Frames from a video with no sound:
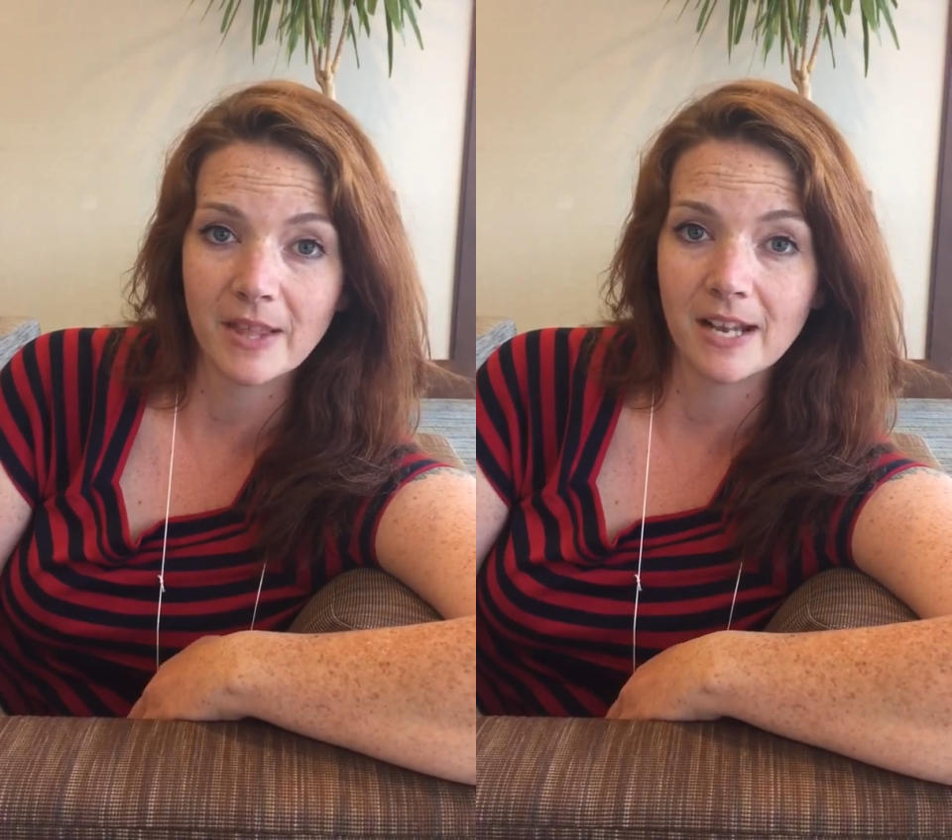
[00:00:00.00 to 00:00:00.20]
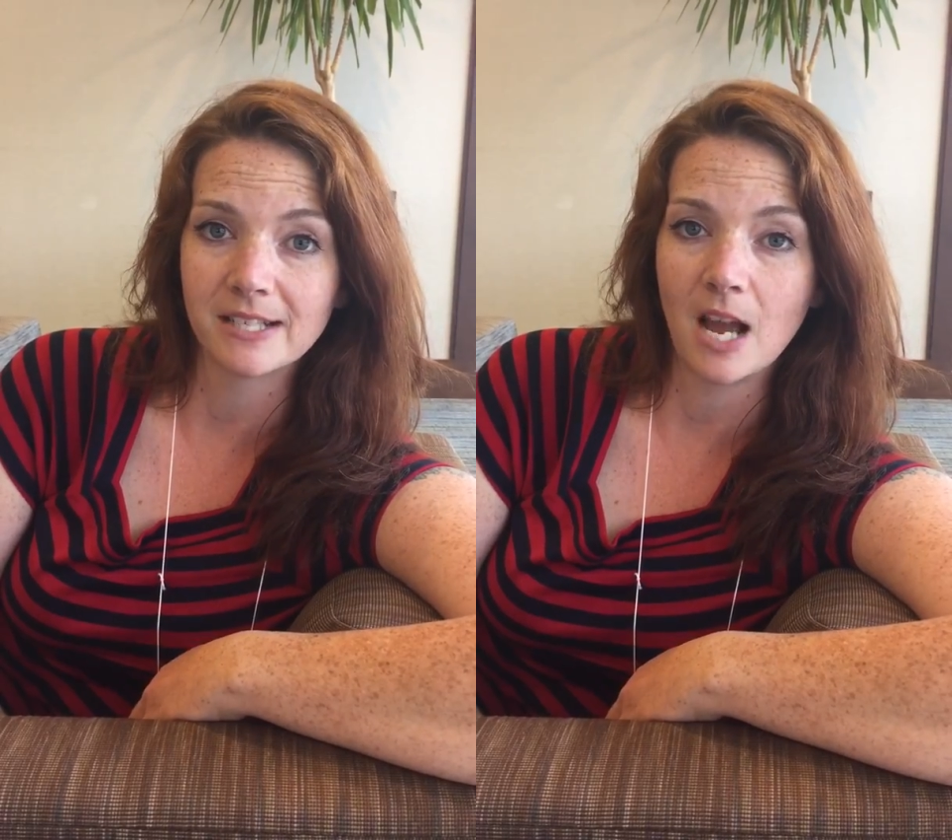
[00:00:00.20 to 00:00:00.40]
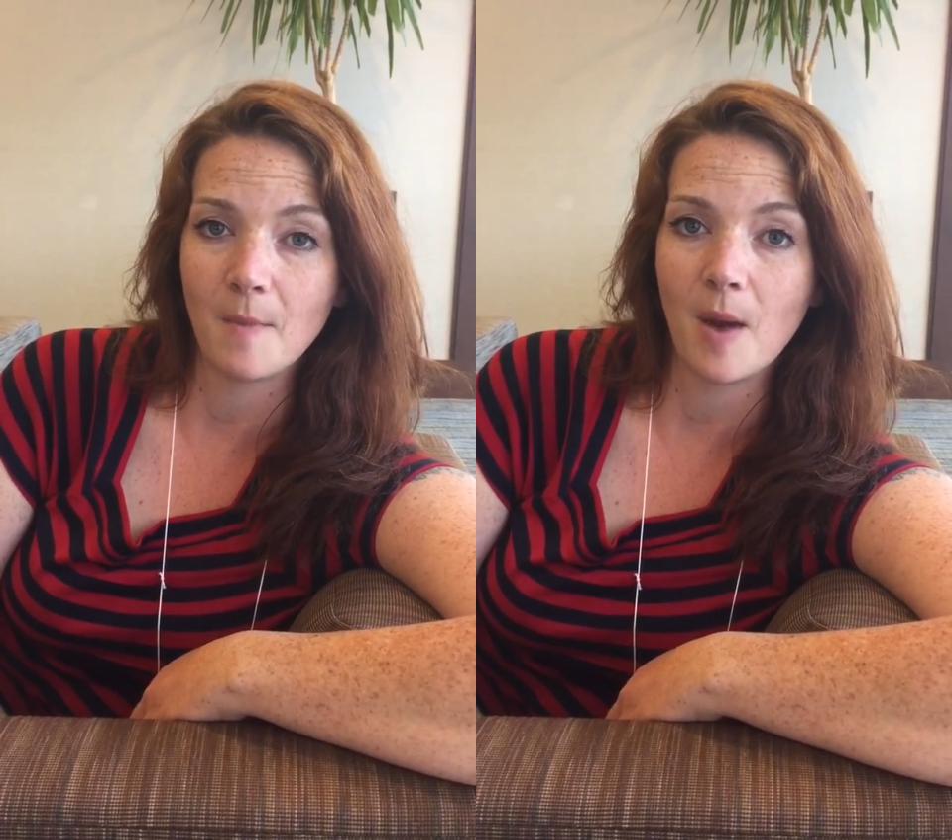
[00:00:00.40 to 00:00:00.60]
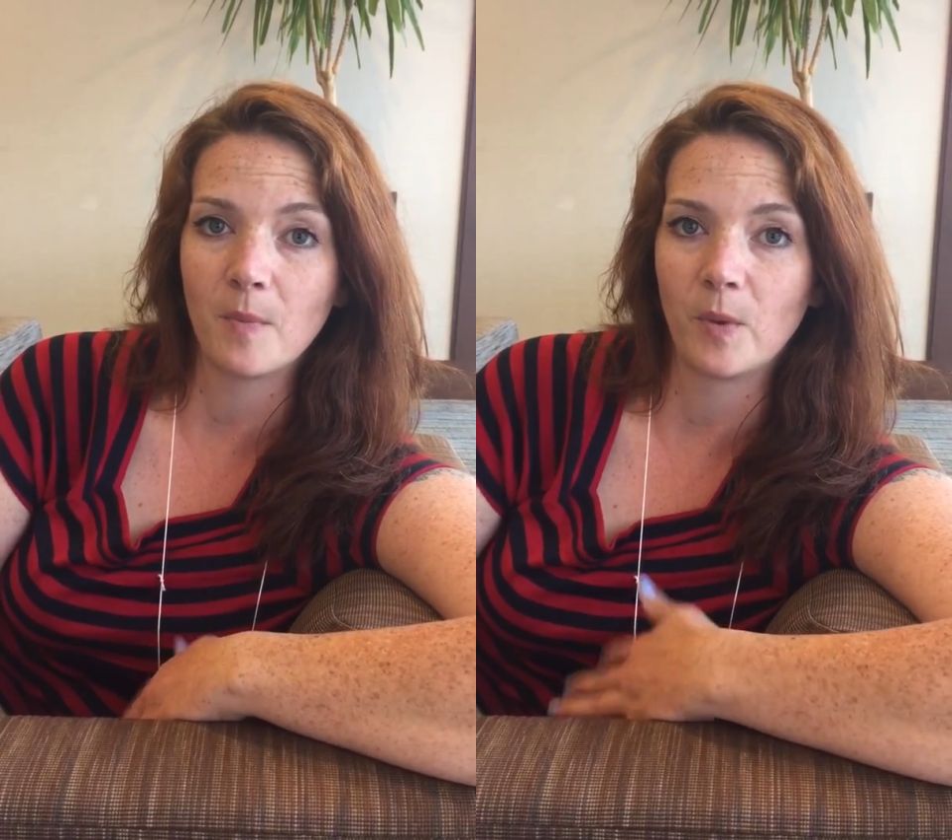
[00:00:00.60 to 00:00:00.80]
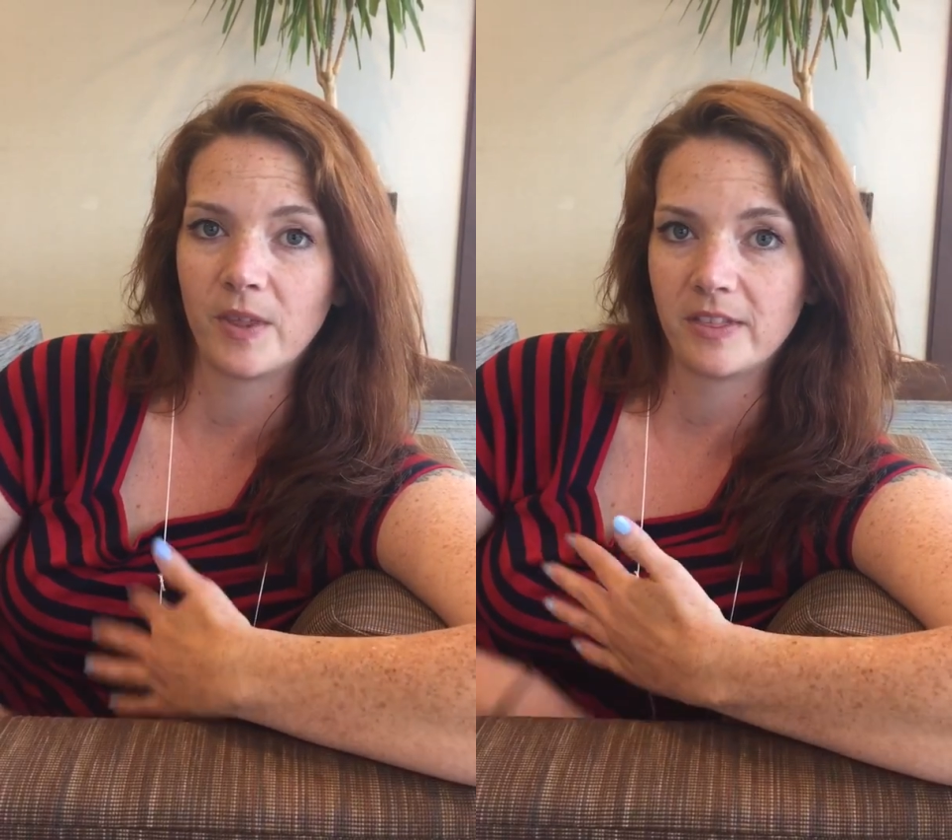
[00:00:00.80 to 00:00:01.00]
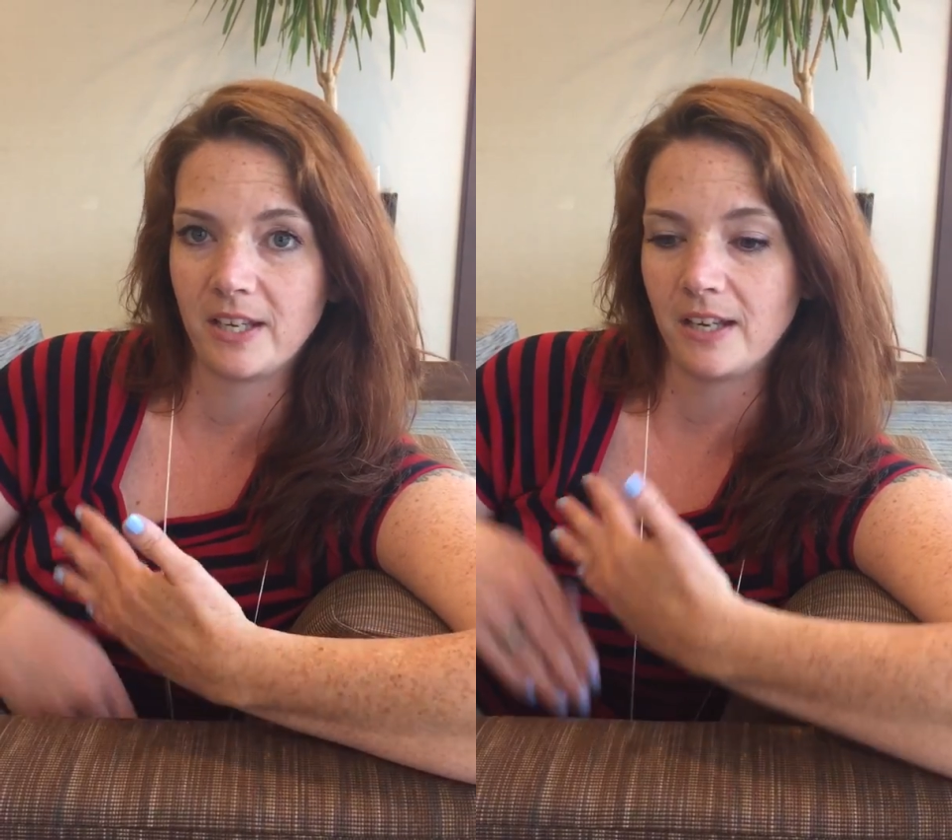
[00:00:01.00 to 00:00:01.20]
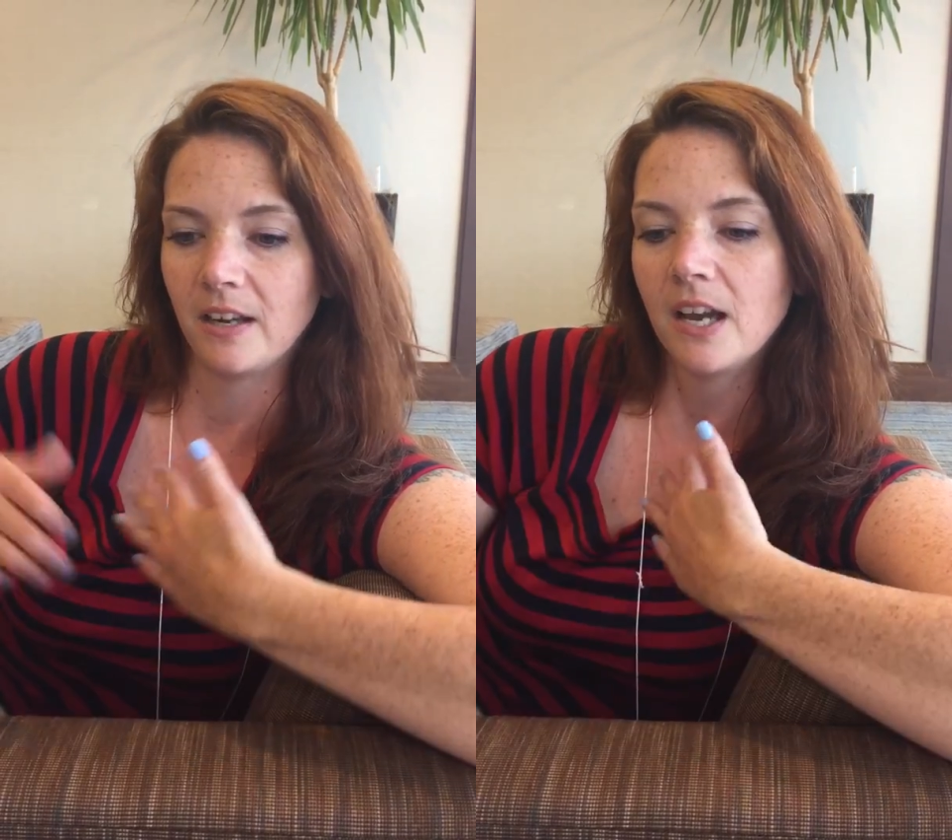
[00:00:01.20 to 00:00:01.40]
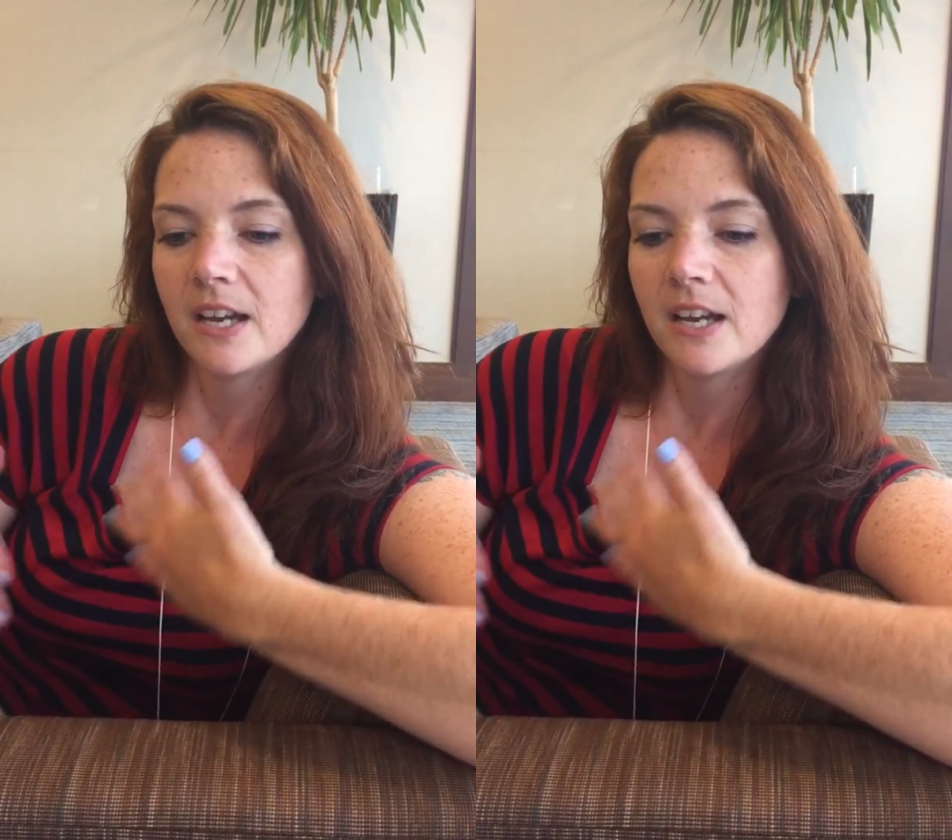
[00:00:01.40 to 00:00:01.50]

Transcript: that has come up with the